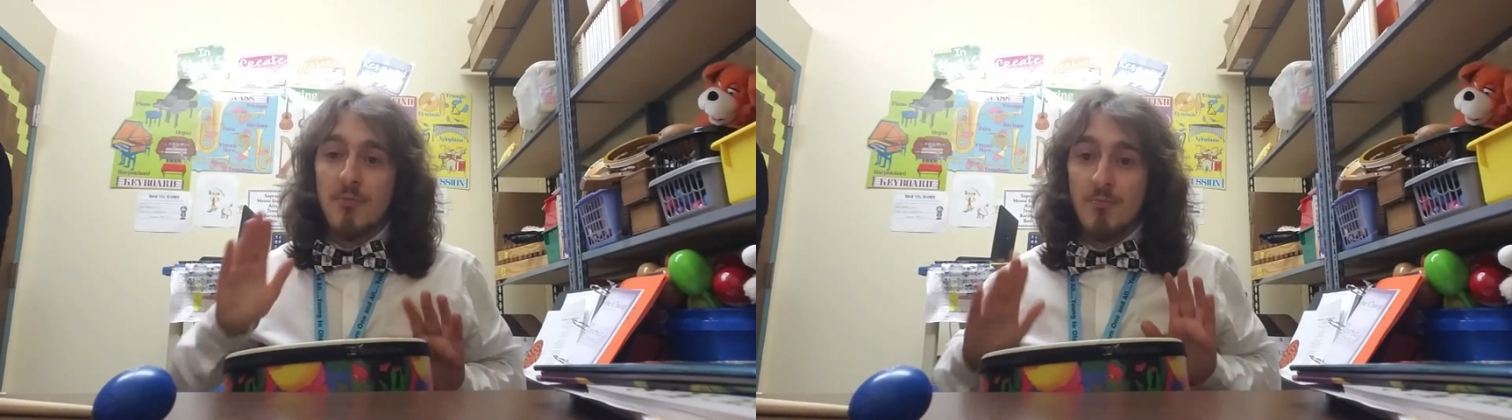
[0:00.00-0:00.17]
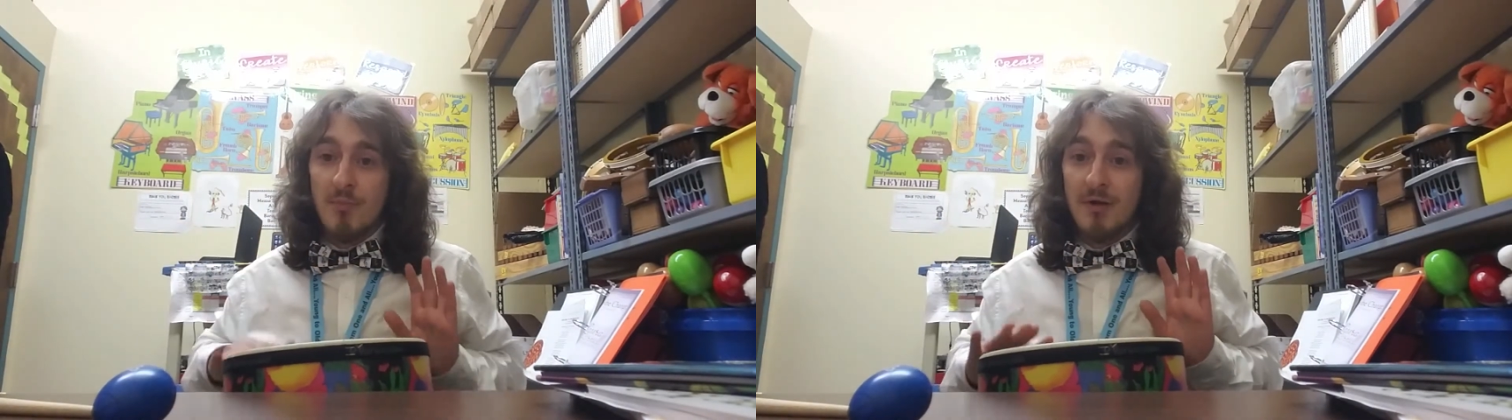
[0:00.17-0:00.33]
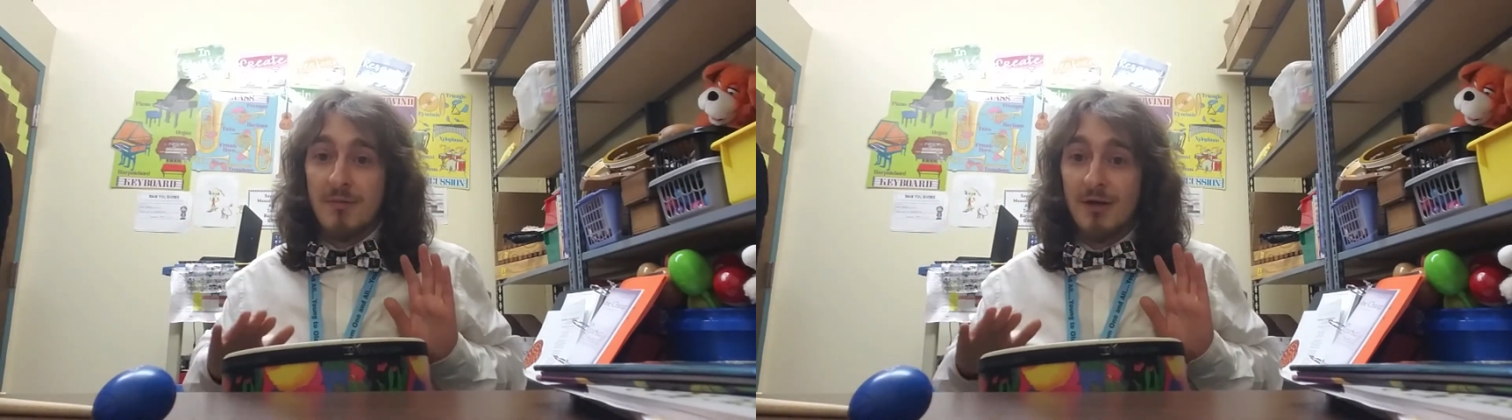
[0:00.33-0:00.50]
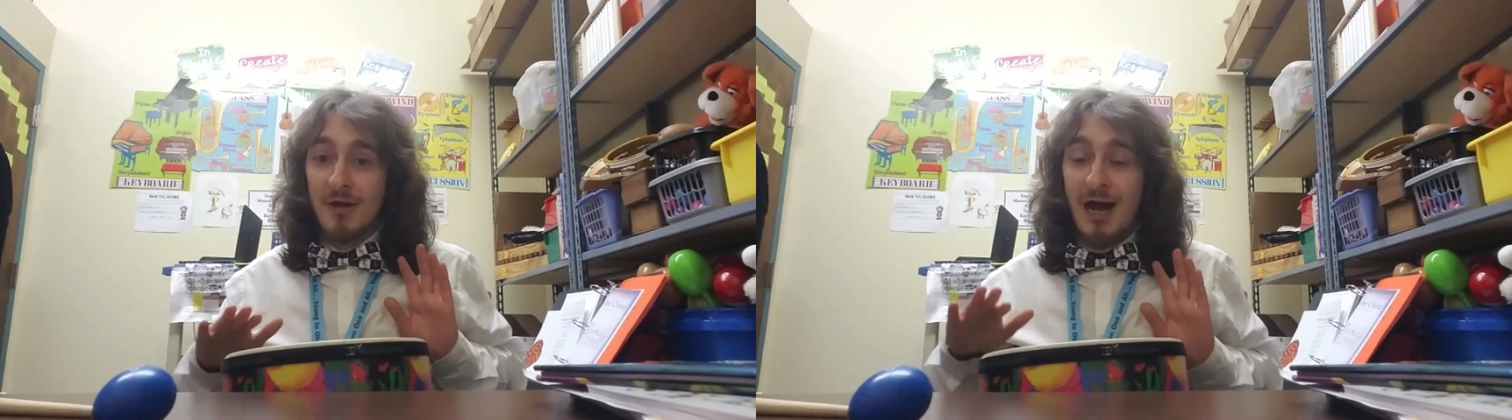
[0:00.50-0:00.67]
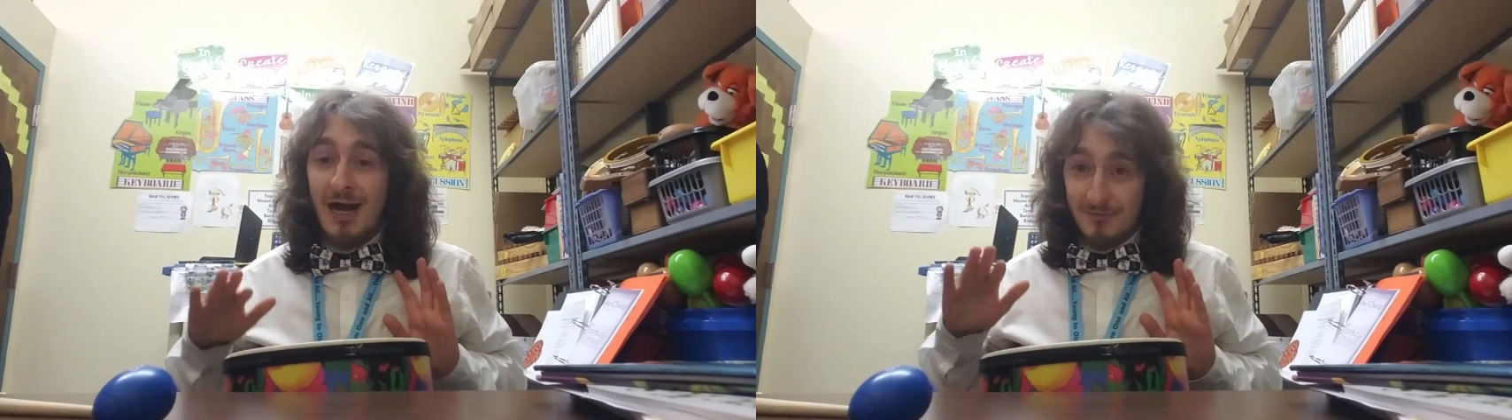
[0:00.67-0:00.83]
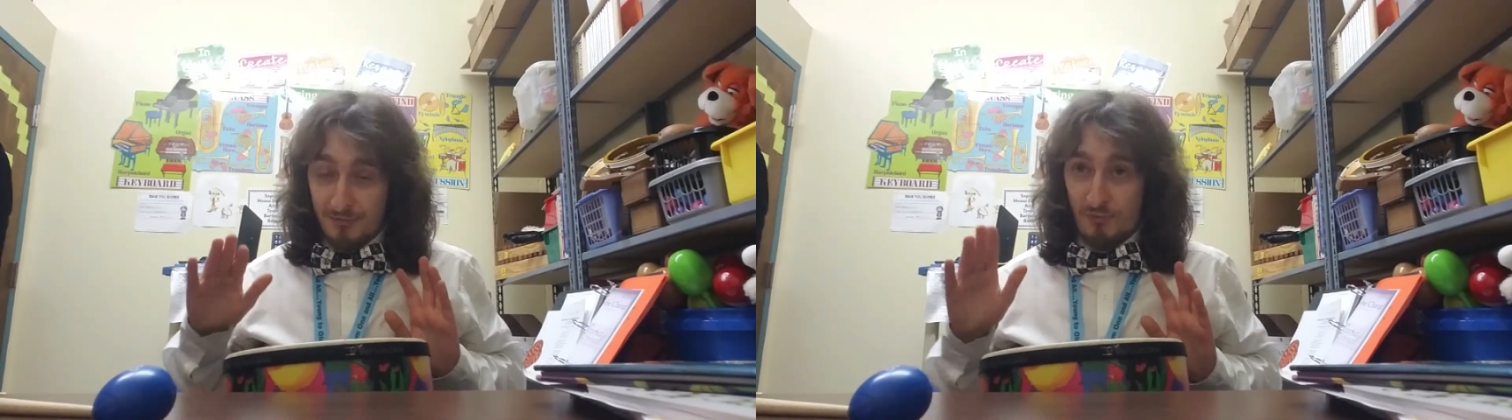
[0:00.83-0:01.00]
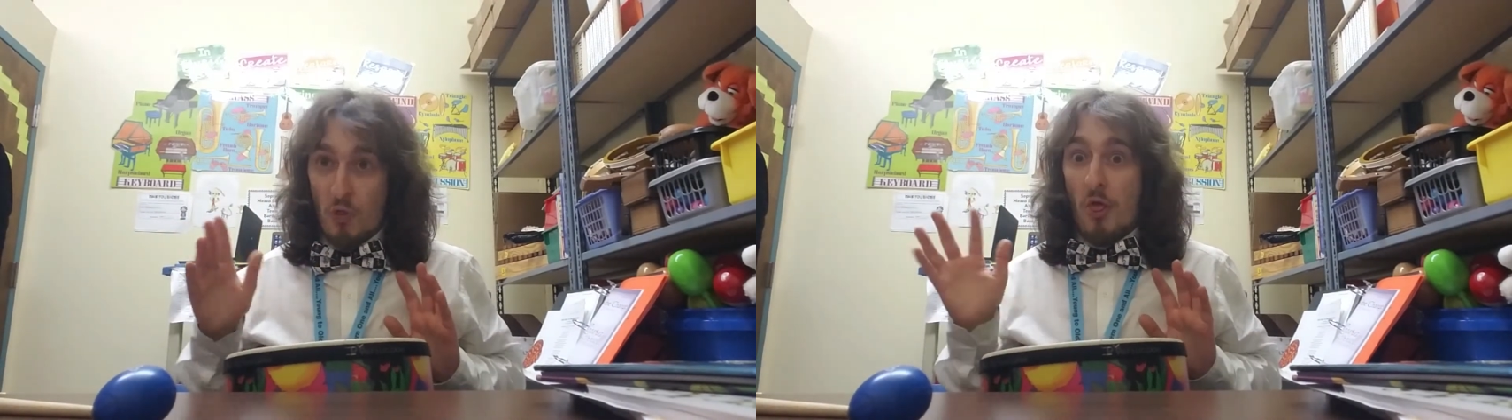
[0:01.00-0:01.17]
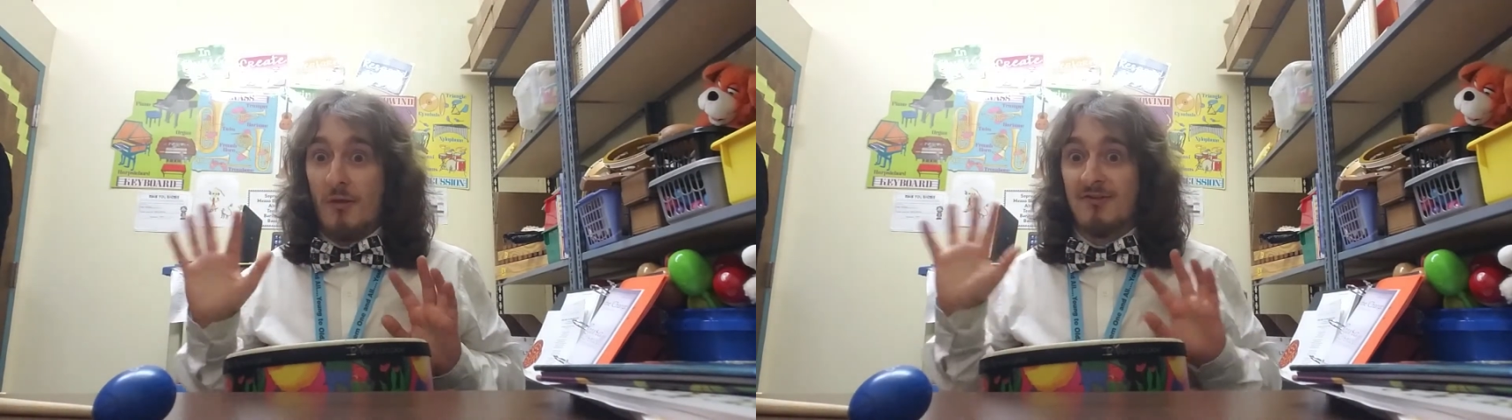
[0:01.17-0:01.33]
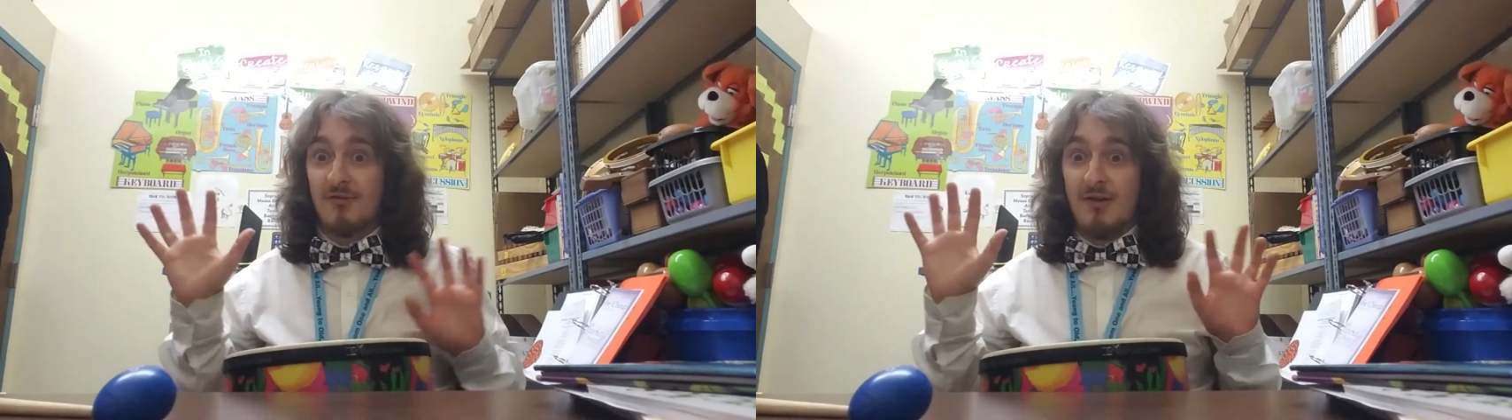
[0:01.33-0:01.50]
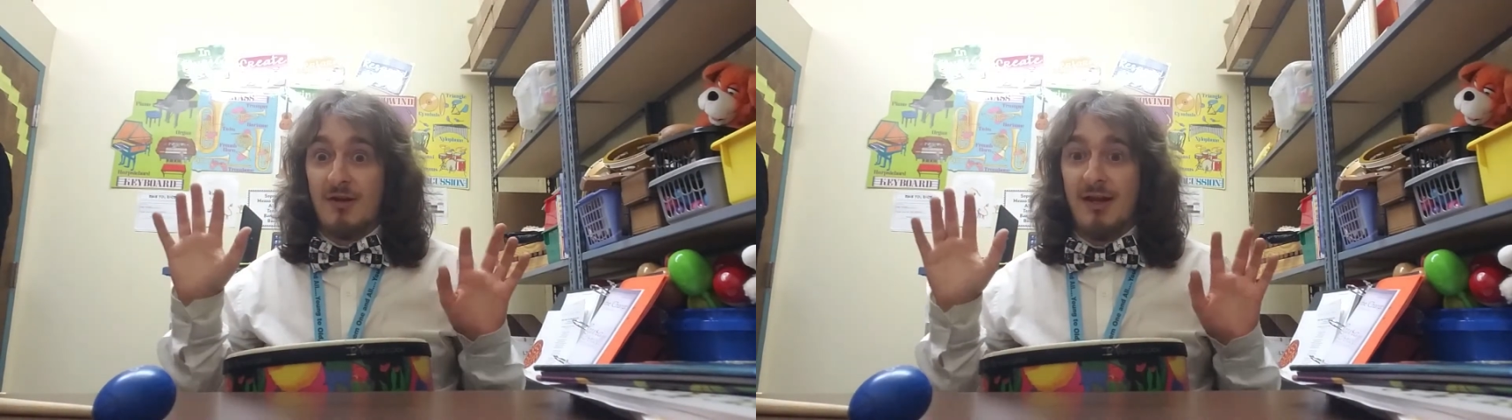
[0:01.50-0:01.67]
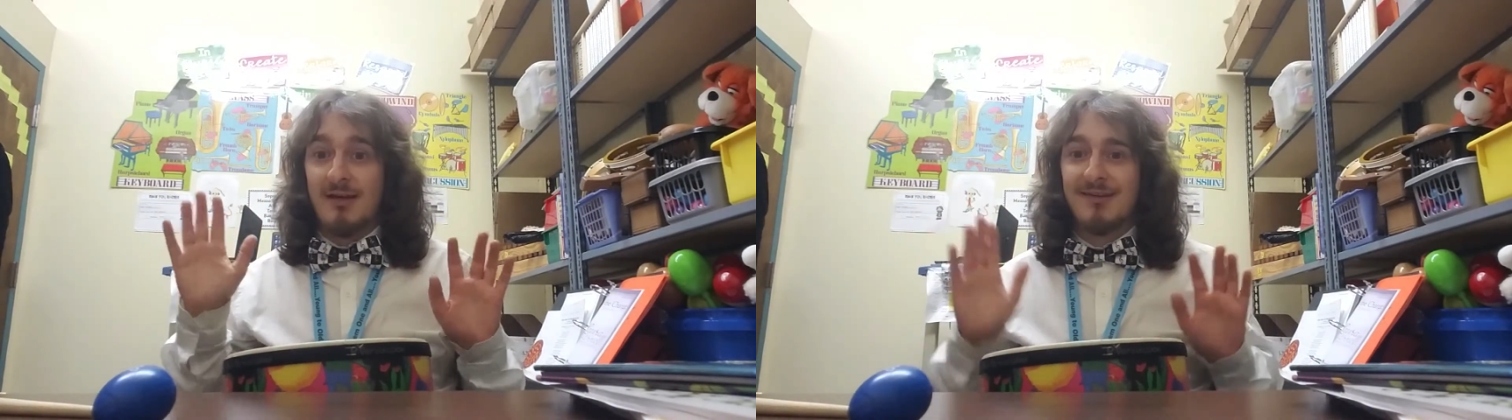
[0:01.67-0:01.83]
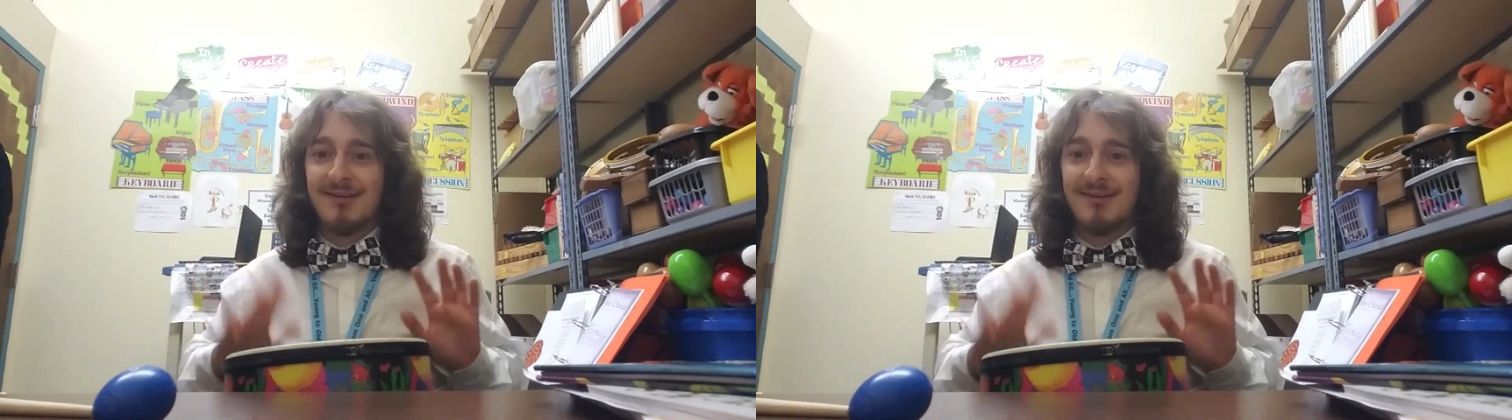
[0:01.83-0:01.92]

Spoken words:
Let's try that again.